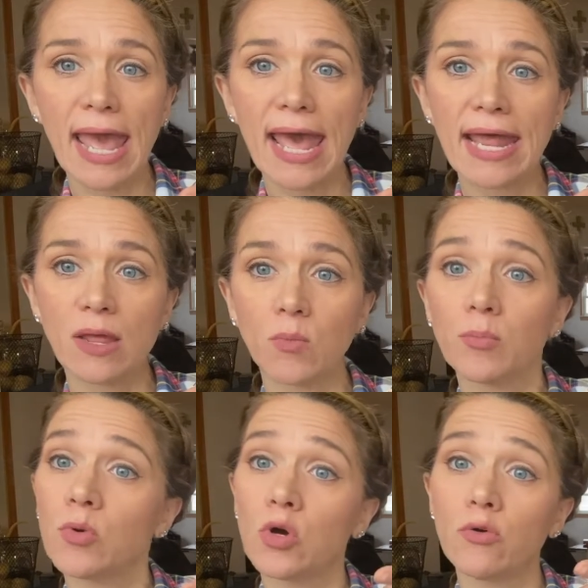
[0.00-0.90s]
ahead and
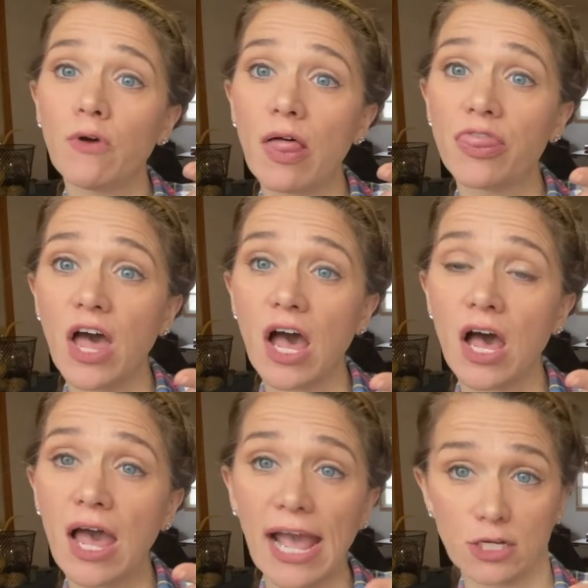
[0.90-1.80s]
removed
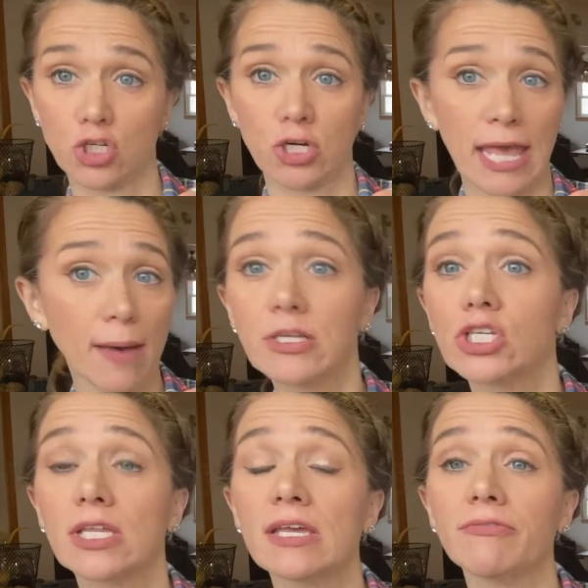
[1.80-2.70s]
the extra
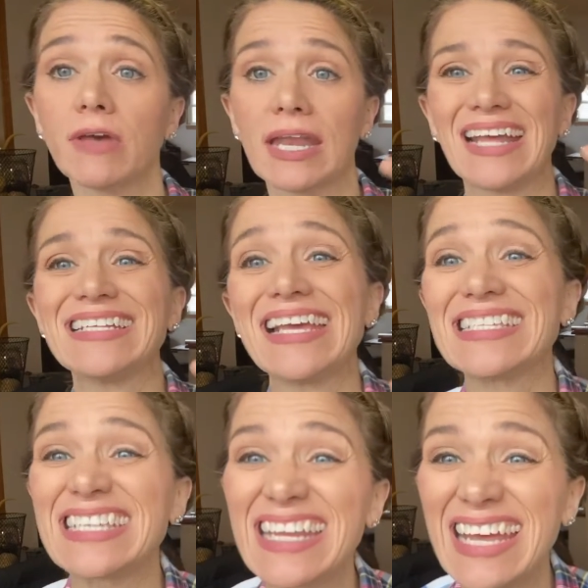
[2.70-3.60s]
cabbage leaf and I
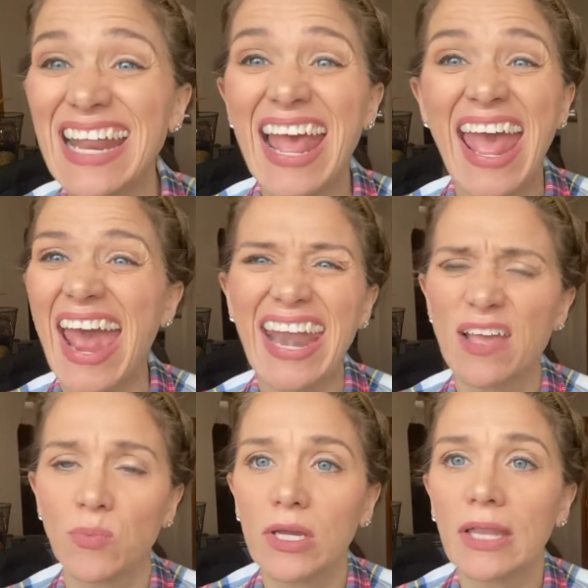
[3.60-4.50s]
tasted it, and
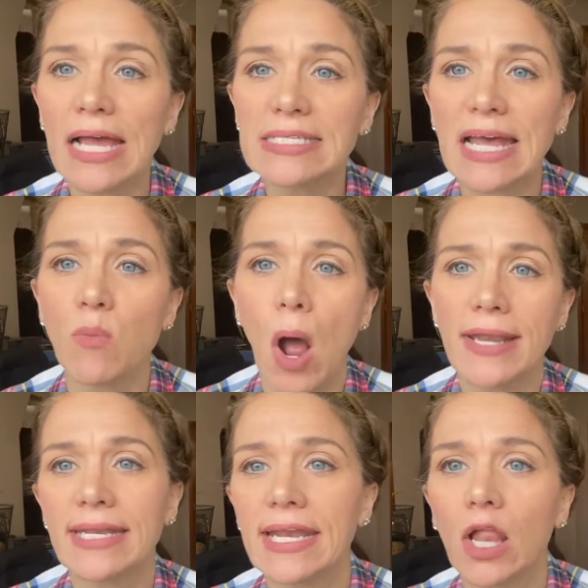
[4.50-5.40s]
I realized I
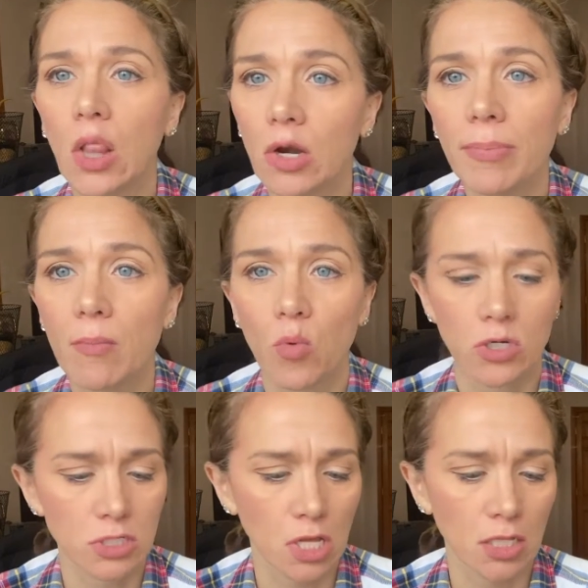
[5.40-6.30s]
wanted it a little bit
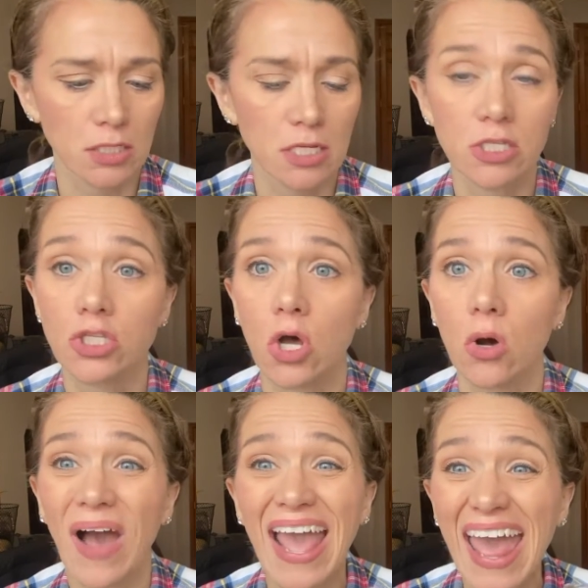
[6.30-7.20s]
more salty. So
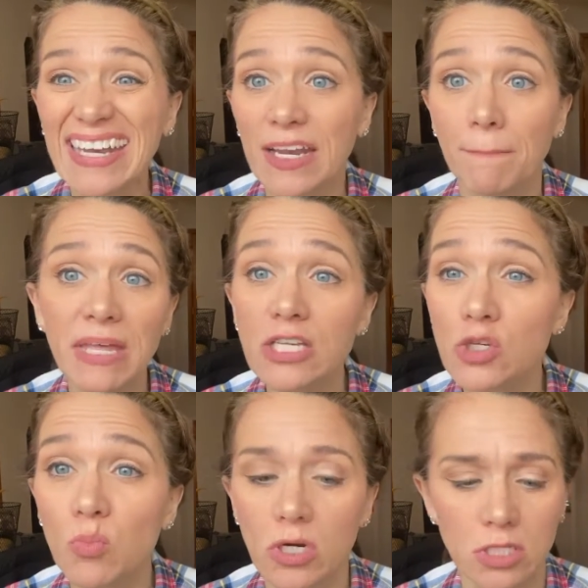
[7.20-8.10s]
I added a
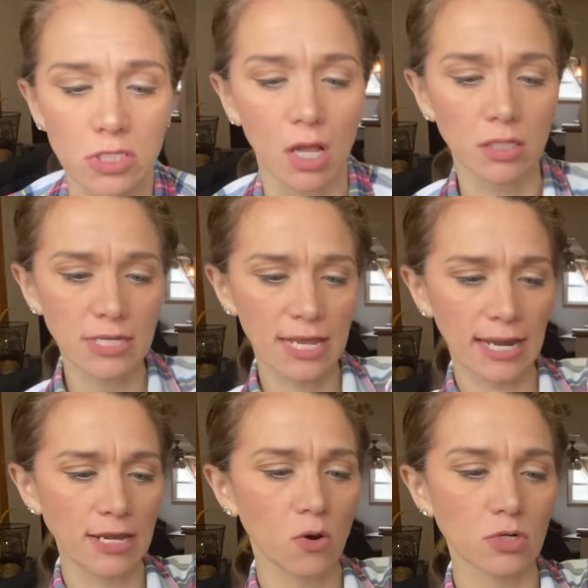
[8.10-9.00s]
pinch more salt,
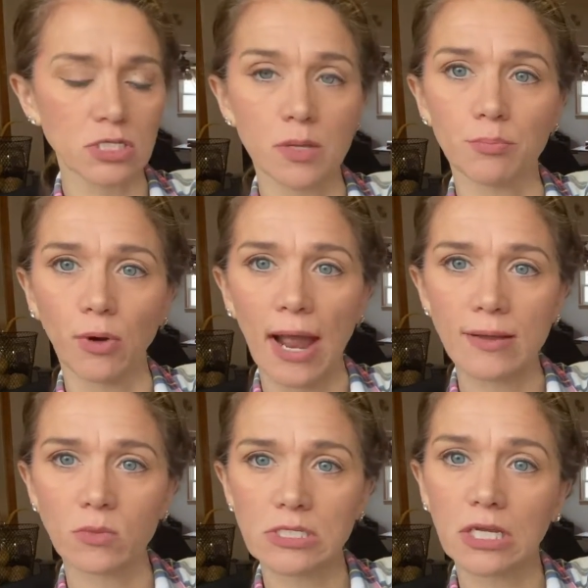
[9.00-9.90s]
and I noticed the
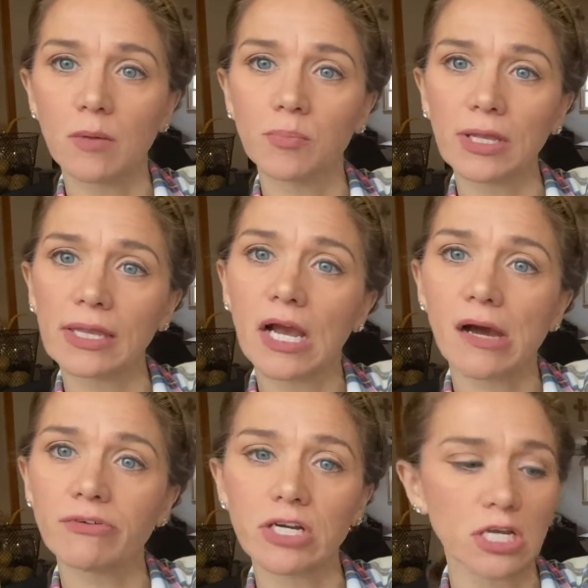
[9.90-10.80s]
brine wasn't completely
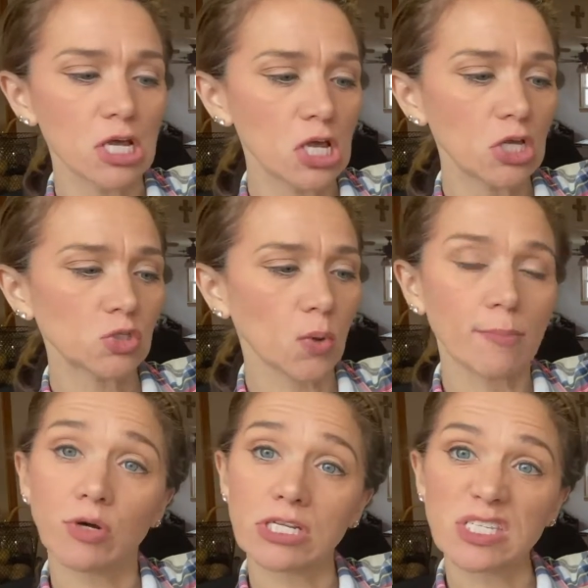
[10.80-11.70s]
covered, so
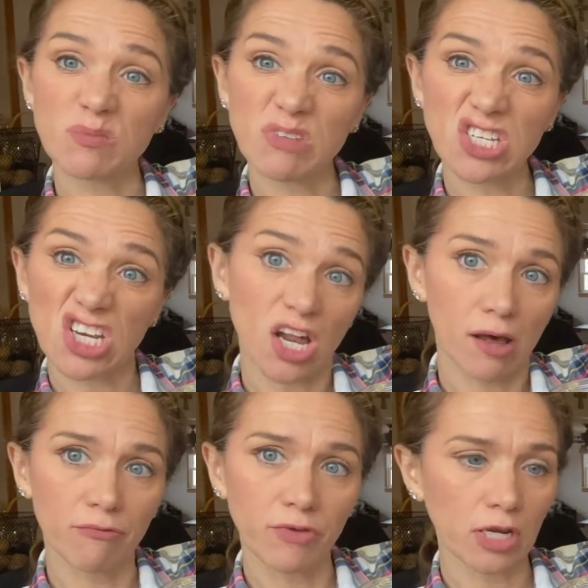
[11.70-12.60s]
I put a smidget
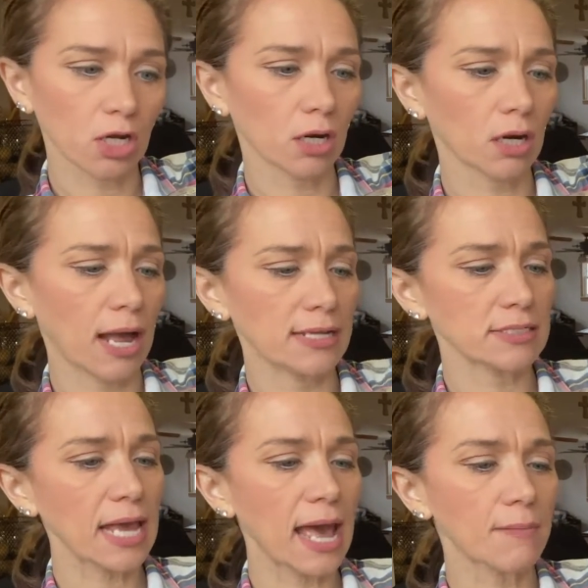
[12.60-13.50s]
of vinegar on
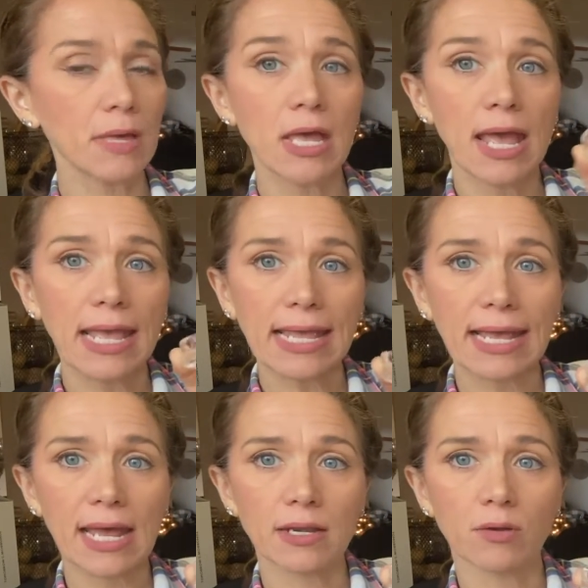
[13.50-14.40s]
top
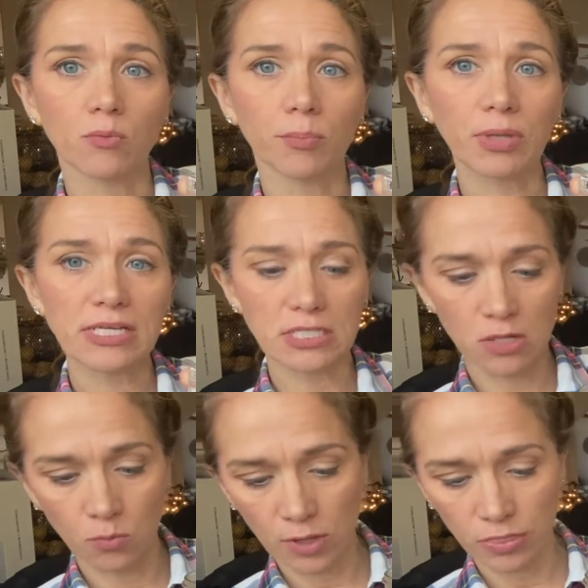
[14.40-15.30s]
and replaced
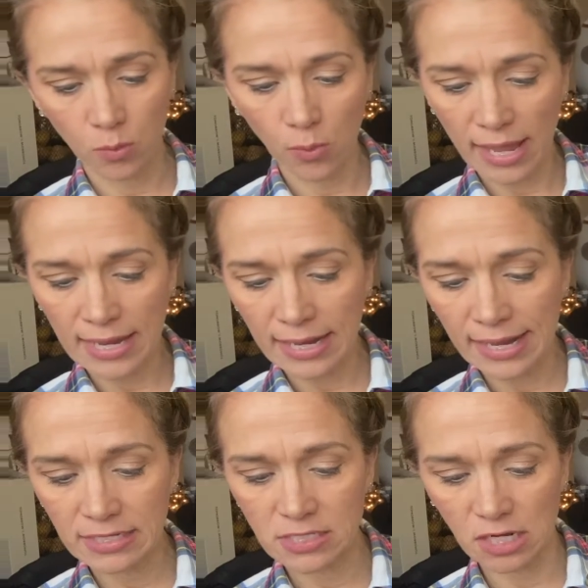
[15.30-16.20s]
it with the weight
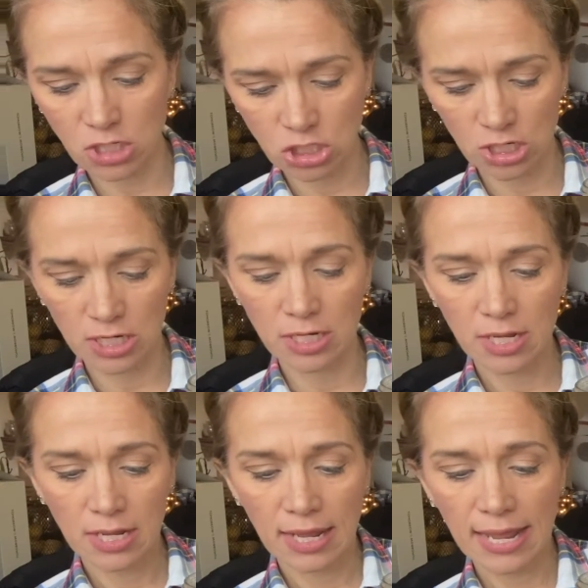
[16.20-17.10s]
and suction
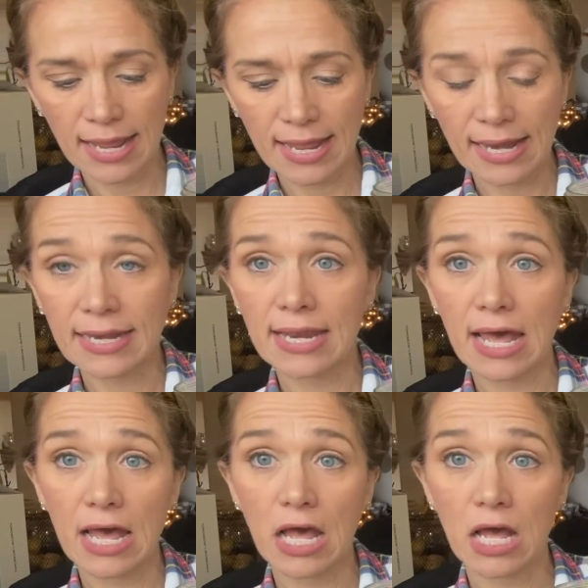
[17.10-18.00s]
and
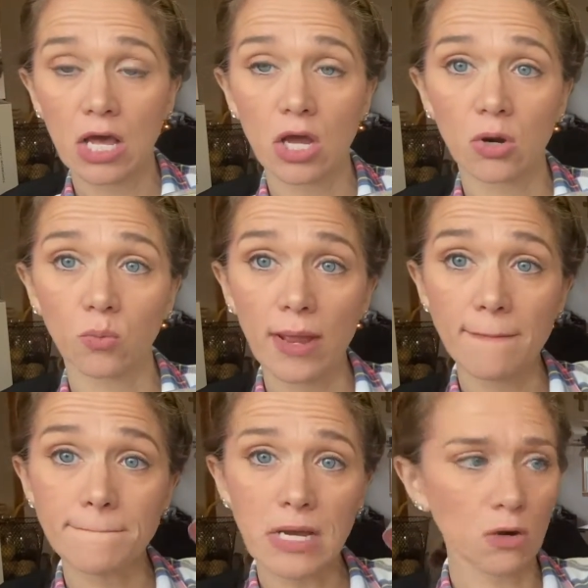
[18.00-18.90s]

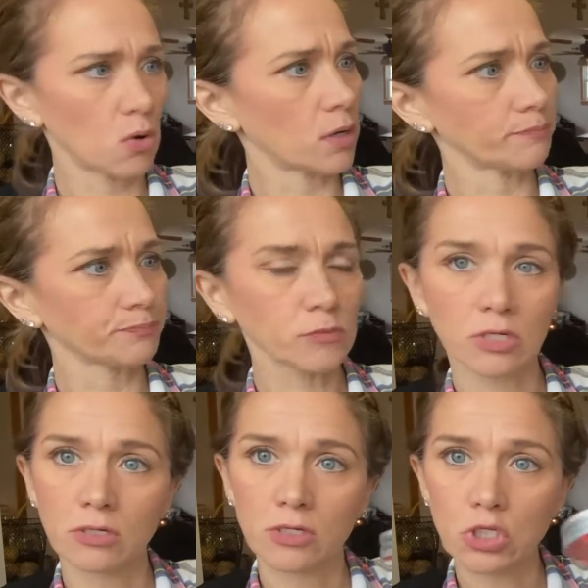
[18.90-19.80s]
rim or
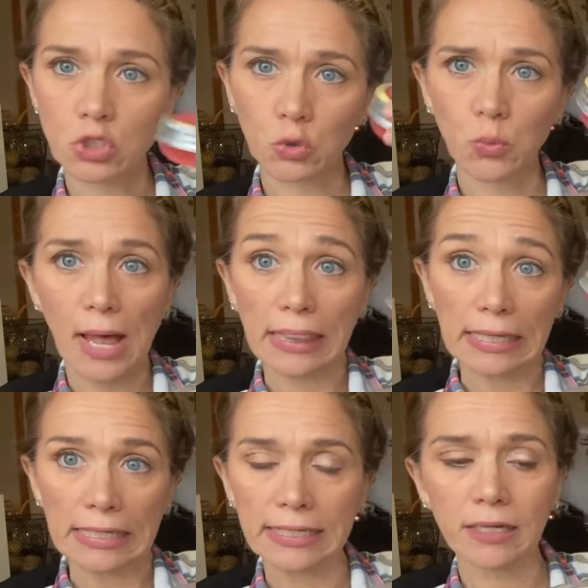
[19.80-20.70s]
screw on
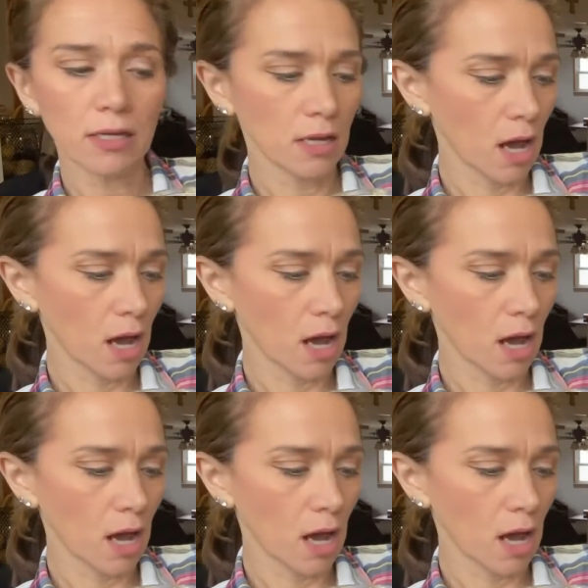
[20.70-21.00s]
lid.